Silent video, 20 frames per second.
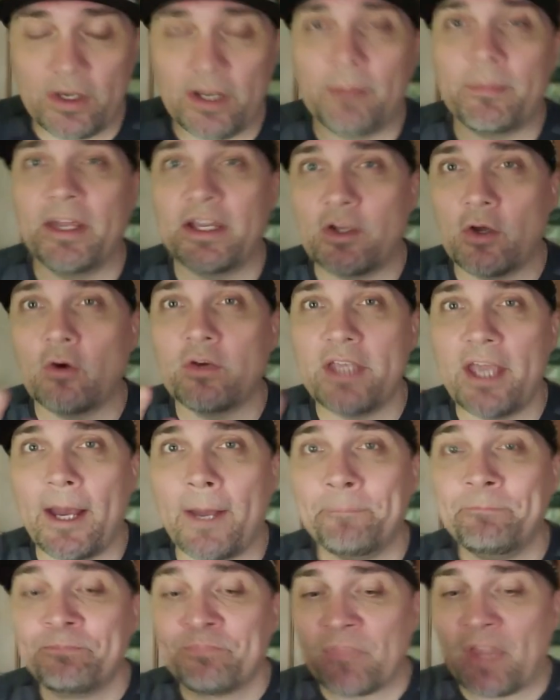I'm like, oh yeah,
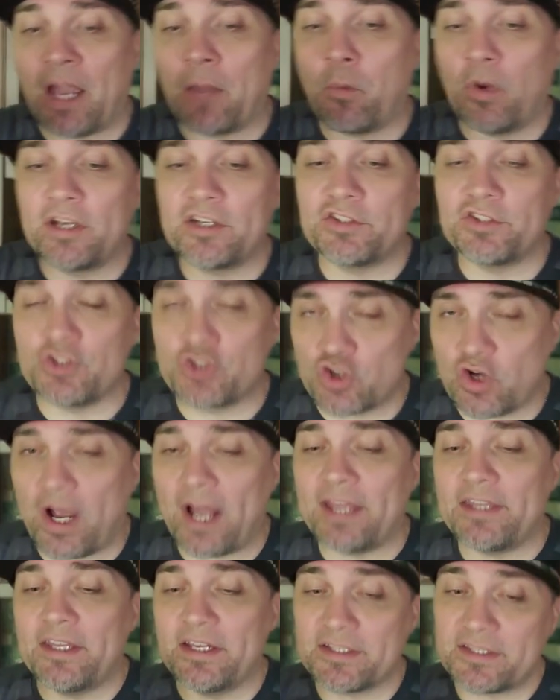I wanted to
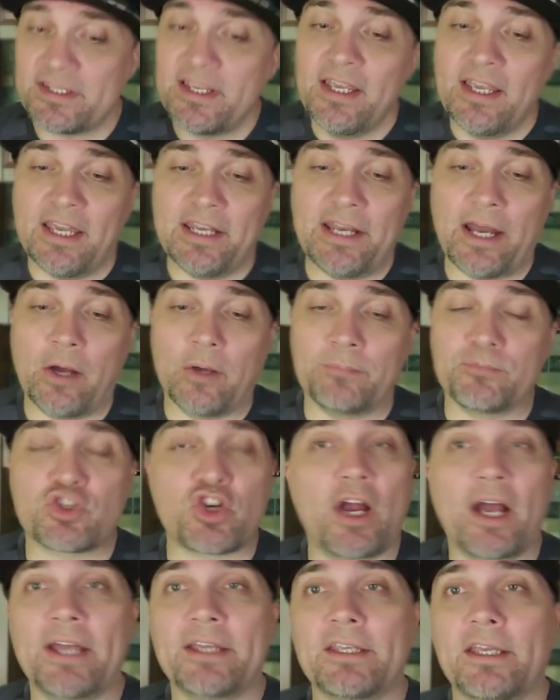try this, and now I'm
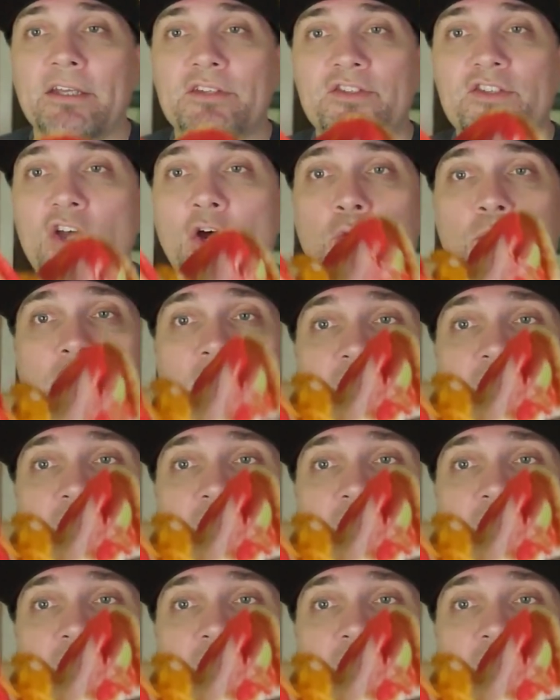trying it. So